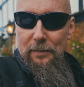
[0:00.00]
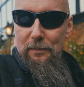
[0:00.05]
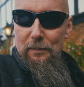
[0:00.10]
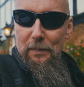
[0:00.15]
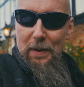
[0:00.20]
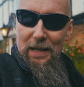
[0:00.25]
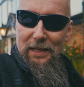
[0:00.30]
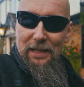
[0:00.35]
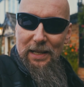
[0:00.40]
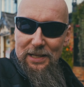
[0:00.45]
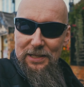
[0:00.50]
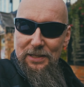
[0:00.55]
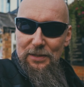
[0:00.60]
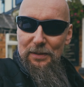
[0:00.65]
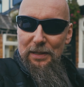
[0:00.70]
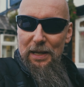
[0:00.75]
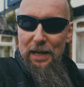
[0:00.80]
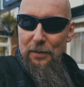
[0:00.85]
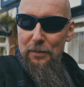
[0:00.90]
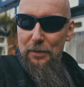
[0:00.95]
my test
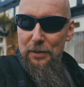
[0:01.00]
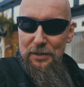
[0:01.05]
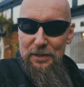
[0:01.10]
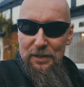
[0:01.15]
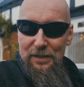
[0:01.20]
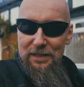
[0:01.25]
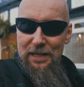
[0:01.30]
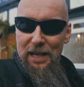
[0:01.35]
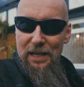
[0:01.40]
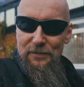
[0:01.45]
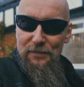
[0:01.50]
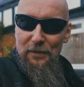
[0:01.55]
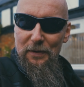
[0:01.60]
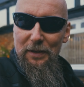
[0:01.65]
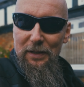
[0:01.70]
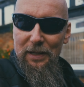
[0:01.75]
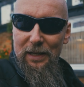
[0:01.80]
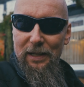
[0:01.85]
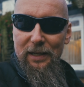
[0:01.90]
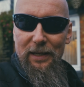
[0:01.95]
today was
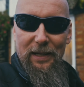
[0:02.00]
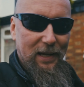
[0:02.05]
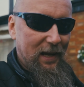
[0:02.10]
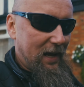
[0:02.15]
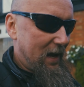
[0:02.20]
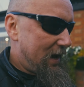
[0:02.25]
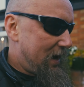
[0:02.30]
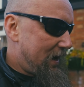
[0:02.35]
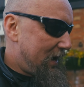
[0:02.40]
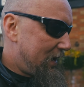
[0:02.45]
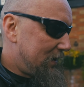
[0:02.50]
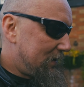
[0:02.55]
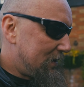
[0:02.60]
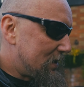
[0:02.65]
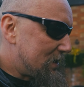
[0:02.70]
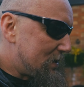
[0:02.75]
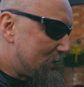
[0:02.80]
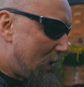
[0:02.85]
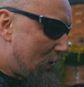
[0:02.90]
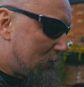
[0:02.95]
successful, and
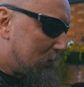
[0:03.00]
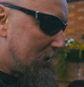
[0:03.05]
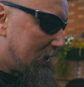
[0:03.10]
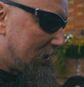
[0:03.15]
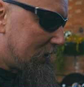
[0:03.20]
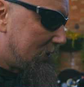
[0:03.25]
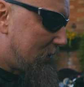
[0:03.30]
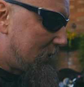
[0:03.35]
that's about it.